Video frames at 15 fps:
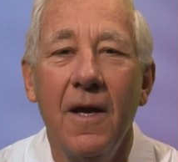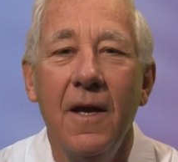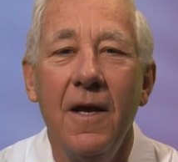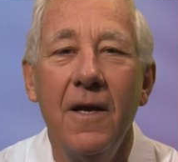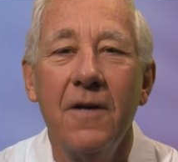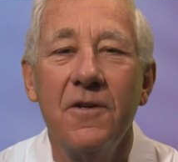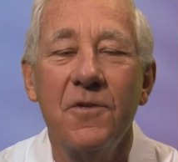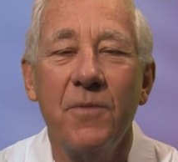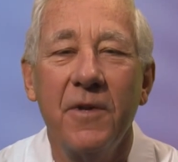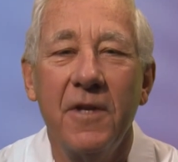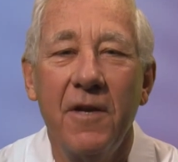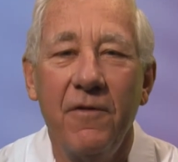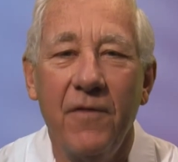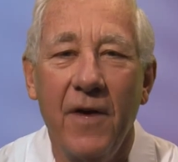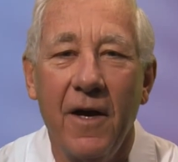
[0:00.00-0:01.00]
Here's
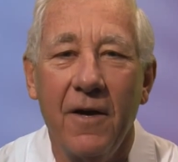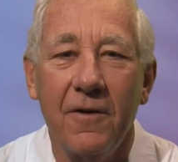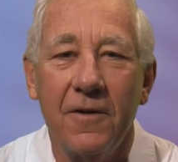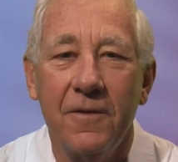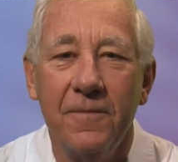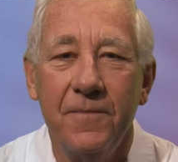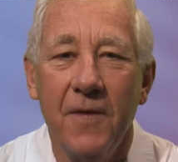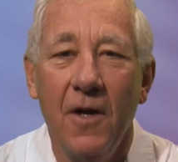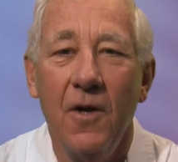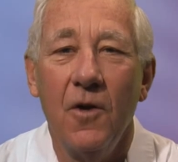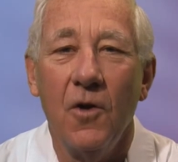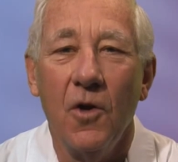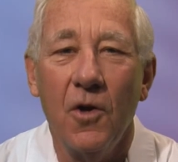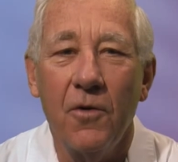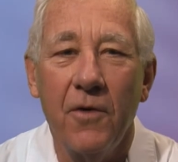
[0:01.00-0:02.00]
what they found.
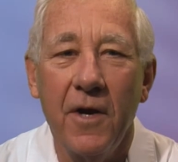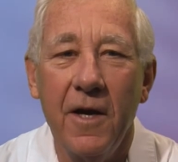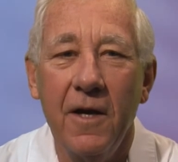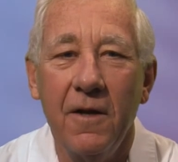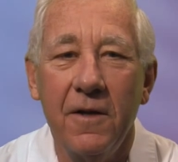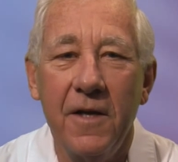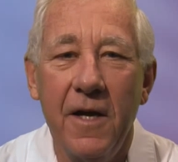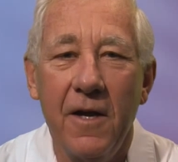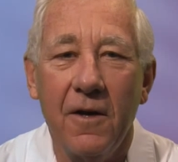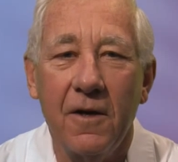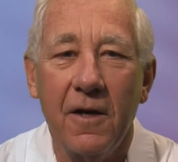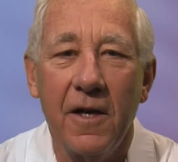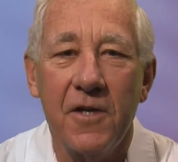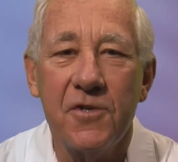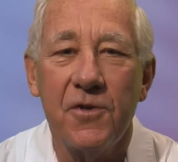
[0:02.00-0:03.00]
Lowering LDL
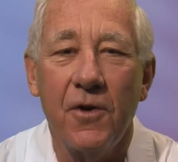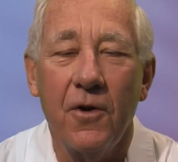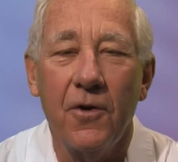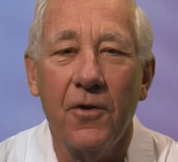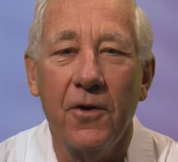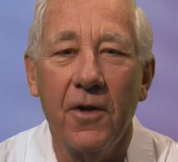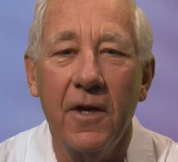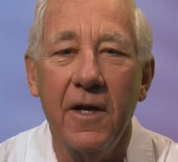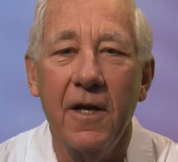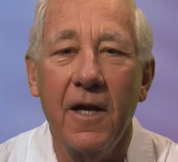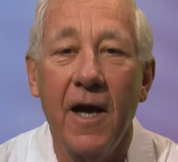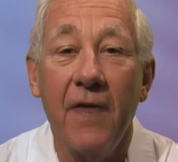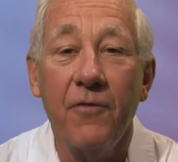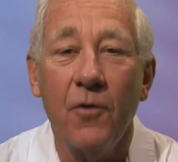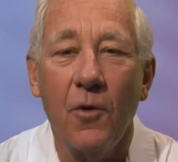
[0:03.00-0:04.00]
cholesterol early in
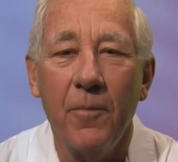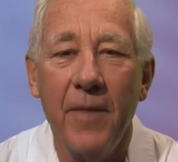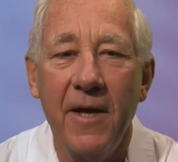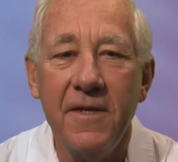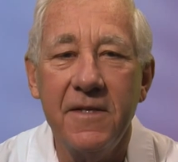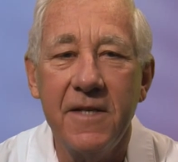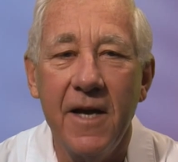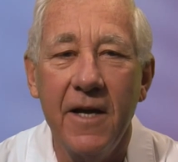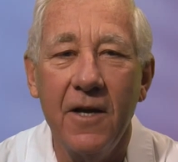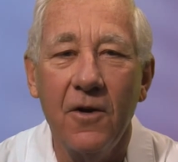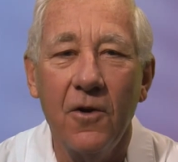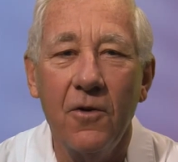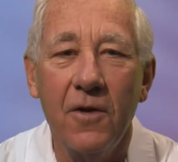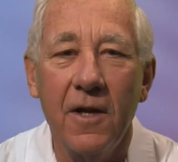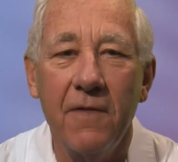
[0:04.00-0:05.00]
life or
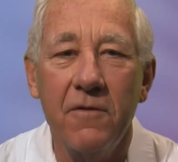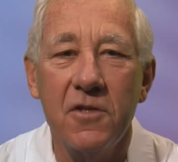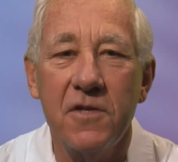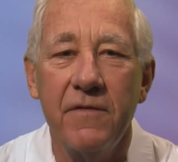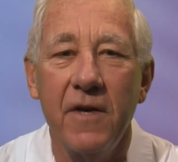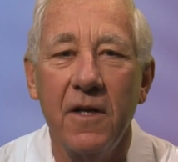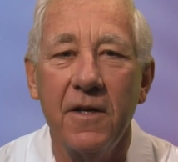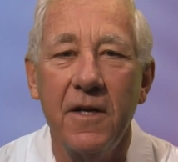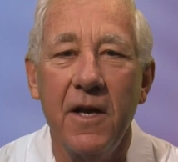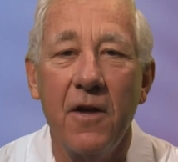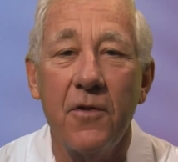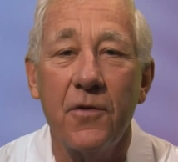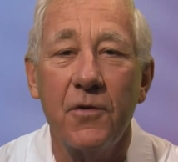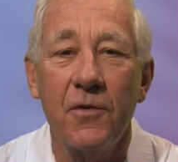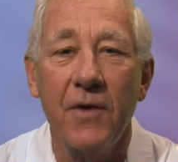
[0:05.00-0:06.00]
maintaining low levels of
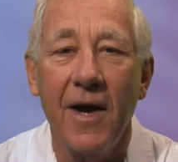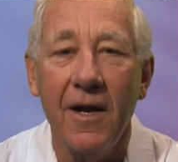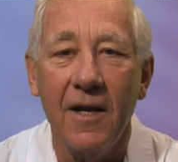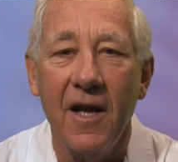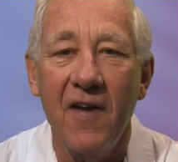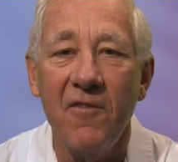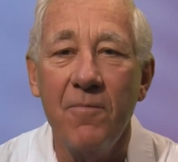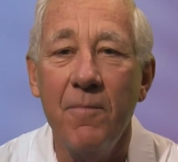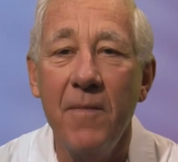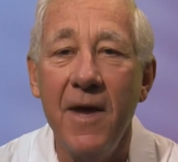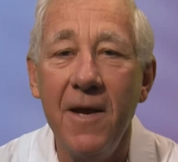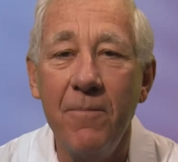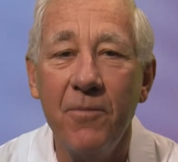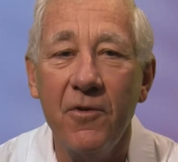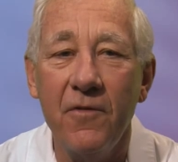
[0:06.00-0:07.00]
LDL throughout life
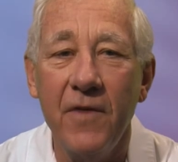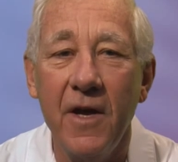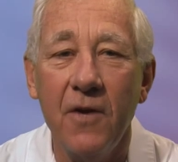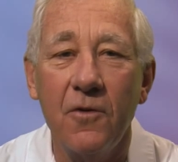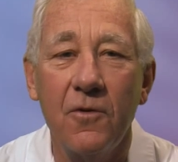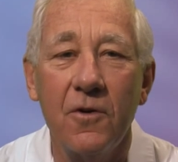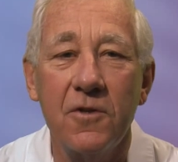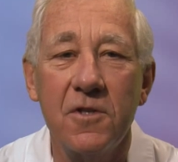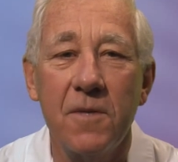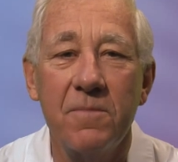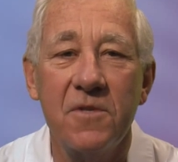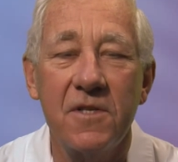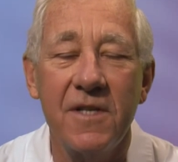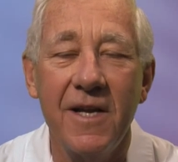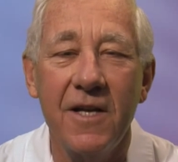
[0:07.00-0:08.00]
may prevent or
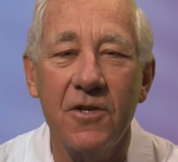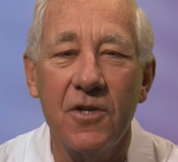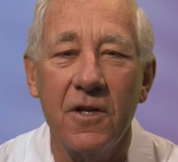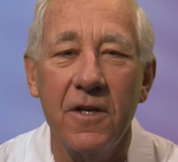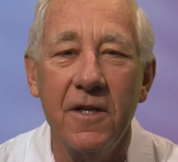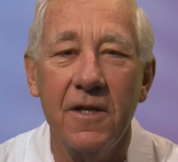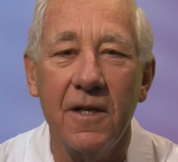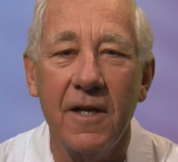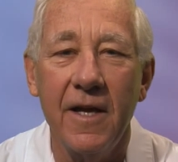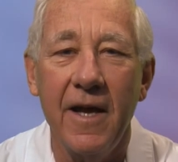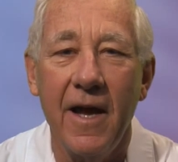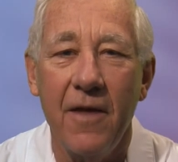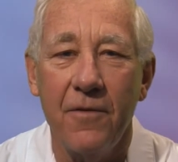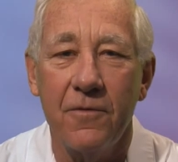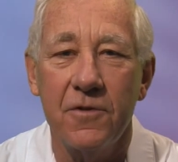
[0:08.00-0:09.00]
substantially delay
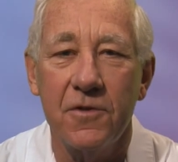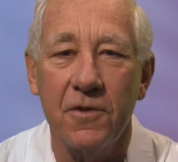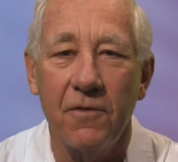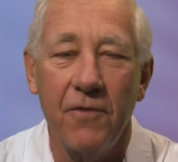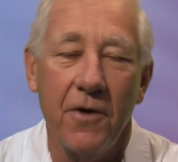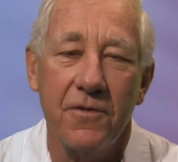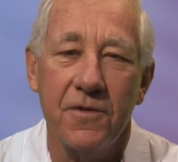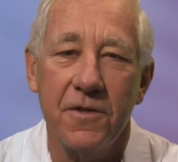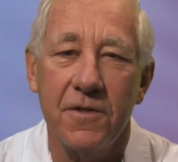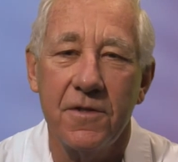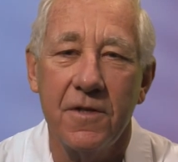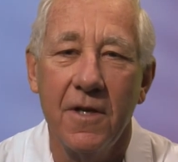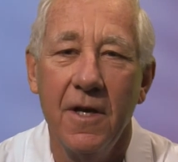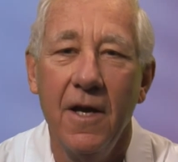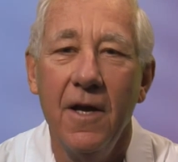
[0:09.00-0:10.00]

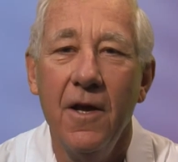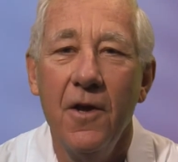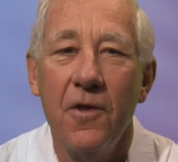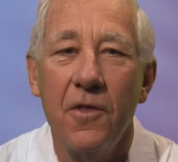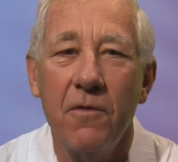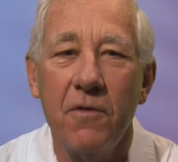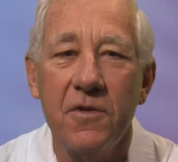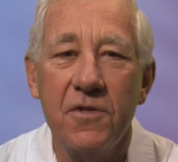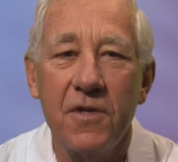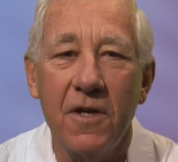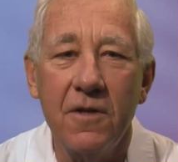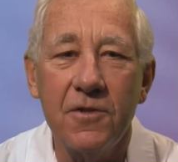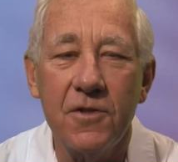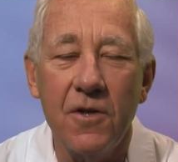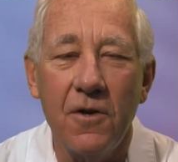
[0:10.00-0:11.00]
atherosclerosis. The
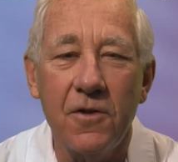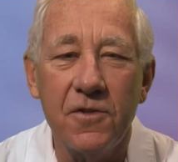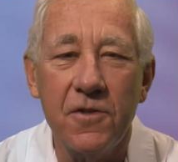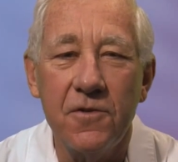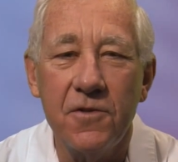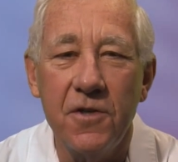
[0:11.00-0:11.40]
results also